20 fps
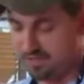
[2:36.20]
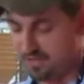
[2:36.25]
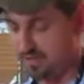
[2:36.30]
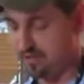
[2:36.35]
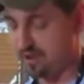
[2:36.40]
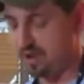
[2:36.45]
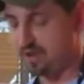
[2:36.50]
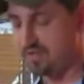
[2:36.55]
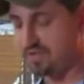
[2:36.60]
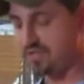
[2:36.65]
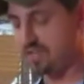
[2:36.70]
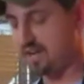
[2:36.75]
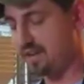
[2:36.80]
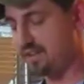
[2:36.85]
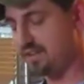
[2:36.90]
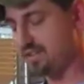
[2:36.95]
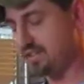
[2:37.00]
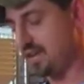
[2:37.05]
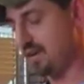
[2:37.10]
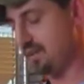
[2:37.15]
No, this
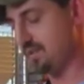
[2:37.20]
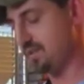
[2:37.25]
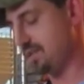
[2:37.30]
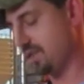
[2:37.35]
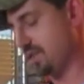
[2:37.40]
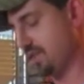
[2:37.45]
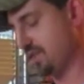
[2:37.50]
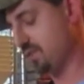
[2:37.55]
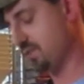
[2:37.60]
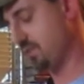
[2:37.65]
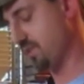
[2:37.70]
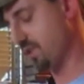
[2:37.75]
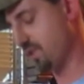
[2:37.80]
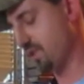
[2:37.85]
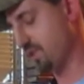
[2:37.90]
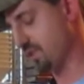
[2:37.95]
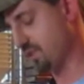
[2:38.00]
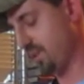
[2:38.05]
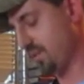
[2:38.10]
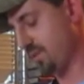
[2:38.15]
guy was like 200
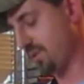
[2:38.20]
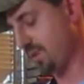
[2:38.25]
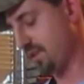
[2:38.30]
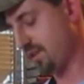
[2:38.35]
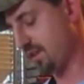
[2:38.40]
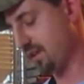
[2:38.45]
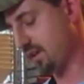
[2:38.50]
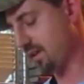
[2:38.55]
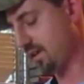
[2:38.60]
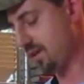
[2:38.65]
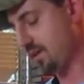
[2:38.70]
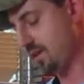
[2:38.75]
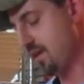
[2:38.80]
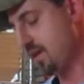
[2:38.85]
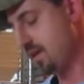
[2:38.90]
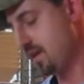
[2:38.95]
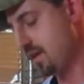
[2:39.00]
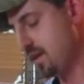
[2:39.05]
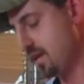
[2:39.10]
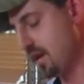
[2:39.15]
and something, I think.
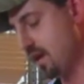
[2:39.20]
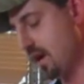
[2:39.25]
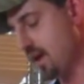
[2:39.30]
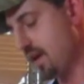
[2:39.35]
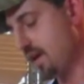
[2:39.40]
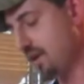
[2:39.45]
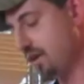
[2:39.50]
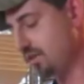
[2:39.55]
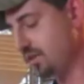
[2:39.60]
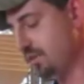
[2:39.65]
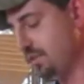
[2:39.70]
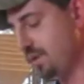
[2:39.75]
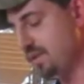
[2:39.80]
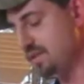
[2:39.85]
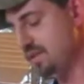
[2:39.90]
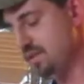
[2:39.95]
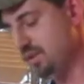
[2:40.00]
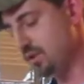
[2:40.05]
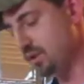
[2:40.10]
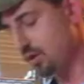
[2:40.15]
It all
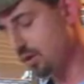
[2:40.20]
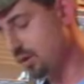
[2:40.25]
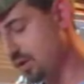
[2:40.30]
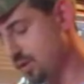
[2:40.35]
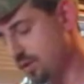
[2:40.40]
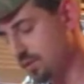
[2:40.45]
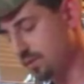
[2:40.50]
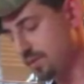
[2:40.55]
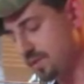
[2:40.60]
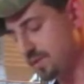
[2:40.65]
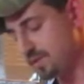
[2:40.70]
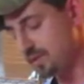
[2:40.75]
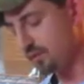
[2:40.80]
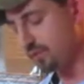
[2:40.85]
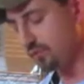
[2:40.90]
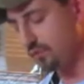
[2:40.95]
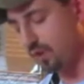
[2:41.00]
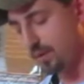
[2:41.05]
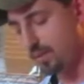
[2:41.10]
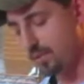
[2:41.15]
depends, you know, it all depends on the
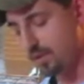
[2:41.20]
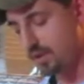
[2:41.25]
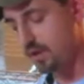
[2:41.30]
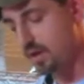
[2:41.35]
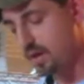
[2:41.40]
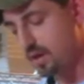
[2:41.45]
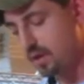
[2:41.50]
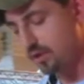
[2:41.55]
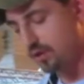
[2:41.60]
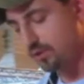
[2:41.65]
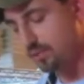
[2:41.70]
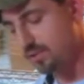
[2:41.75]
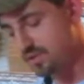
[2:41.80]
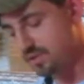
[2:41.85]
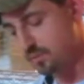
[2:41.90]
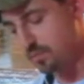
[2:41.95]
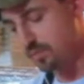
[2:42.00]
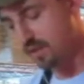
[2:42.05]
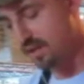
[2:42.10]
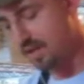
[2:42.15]
farmer. It all depends
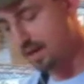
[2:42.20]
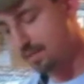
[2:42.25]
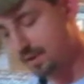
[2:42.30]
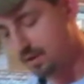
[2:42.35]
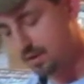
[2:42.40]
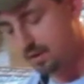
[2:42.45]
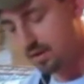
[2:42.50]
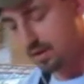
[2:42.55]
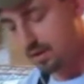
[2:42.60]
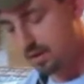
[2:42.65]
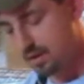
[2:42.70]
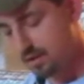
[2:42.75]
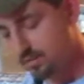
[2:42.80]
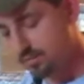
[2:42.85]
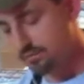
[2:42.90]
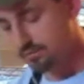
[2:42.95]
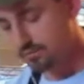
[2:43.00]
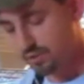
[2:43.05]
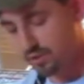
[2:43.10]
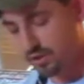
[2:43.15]
on where you get. I mean,
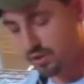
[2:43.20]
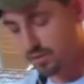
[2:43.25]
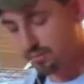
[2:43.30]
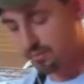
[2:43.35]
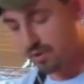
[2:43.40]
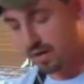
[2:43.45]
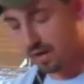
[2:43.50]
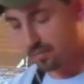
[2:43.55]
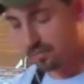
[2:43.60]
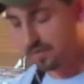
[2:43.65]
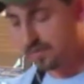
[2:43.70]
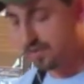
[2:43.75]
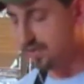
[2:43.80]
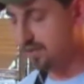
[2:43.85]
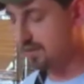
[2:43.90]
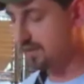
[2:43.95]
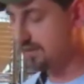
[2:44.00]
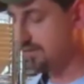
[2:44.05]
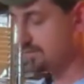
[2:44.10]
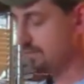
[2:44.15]
you could probably
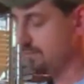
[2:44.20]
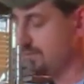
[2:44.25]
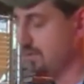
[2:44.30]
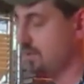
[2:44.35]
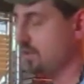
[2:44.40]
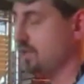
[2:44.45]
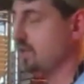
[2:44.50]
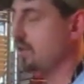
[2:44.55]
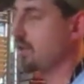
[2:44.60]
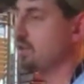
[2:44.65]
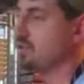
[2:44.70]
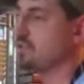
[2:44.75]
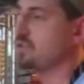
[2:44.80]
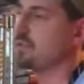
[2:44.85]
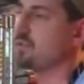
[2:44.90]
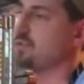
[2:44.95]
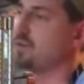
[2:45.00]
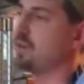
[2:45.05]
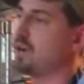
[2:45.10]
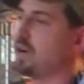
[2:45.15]
get, you could go
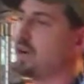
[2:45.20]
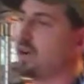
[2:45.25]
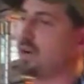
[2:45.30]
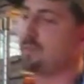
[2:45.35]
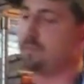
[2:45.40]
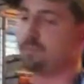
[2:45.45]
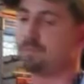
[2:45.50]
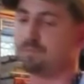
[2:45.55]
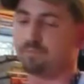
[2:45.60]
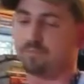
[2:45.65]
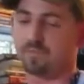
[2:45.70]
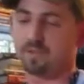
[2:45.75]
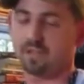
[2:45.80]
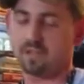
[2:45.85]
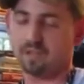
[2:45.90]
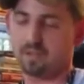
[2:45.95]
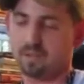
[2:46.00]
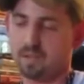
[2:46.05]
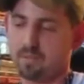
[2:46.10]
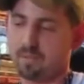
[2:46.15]
to, I
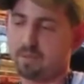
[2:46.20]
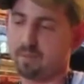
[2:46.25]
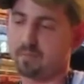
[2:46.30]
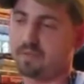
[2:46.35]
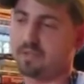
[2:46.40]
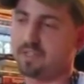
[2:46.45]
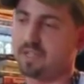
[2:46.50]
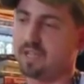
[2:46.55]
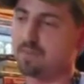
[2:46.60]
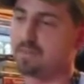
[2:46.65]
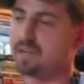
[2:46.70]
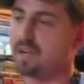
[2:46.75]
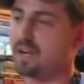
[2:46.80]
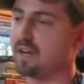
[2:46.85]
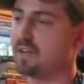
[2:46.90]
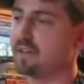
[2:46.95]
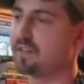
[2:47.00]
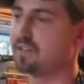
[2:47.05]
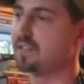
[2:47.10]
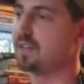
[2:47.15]
can't remember his name, down
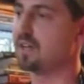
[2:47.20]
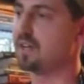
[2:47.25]
at